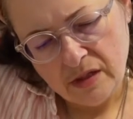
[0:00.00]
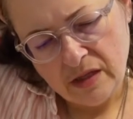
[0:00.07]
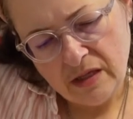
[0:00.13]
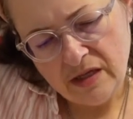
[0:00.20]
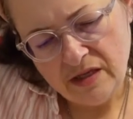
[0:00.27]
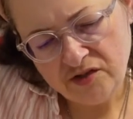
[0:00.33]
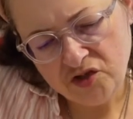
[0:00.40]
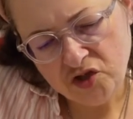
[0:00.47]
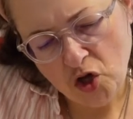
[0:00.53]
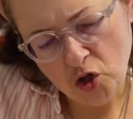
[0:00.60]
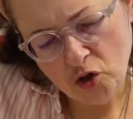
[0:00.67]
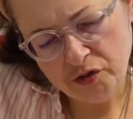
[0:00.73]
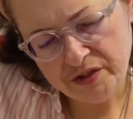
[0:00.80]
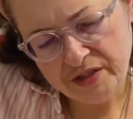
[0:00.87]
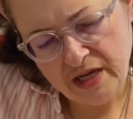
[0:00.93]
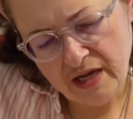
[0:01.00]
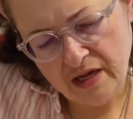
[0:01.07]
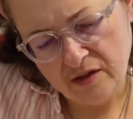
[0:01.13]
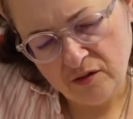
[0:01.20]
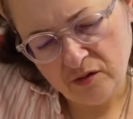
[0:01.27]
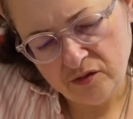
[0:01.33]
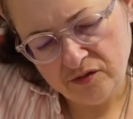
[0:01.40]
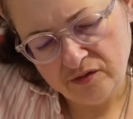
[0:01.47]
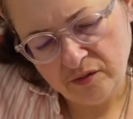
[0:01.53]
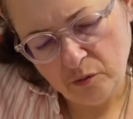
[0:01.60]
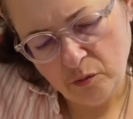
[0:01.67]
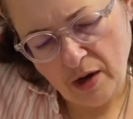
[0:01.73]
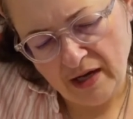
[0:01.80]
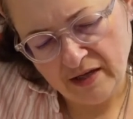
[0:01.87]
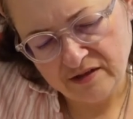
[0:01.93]
East Coast Candles
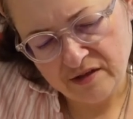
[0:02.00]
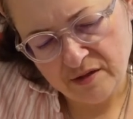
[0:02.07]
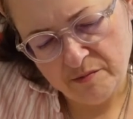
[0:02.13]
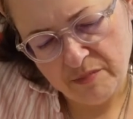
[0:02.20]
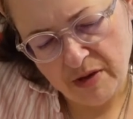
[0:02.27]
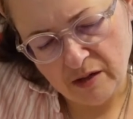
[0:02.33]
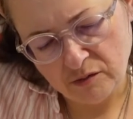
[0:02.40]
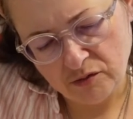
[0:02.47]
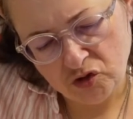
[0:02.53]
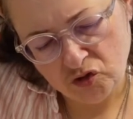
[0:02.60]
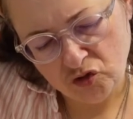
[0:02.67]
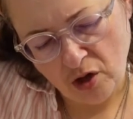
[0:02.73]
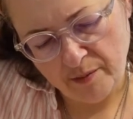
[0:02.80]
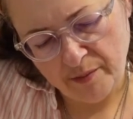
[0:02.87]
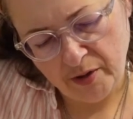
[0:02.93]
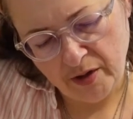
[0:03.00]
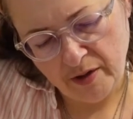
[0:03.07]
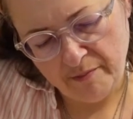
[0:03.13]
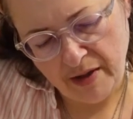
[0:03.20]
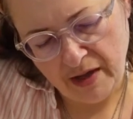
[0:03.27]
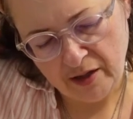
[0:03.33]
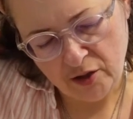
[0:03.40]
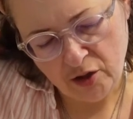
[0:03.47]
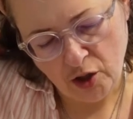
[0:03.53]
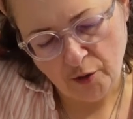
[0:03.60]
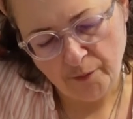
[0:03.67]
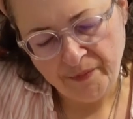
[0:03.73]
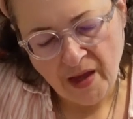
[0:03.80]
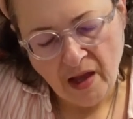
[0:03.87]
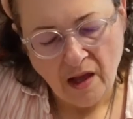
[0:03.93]
Wax Melt Strawberry Mango.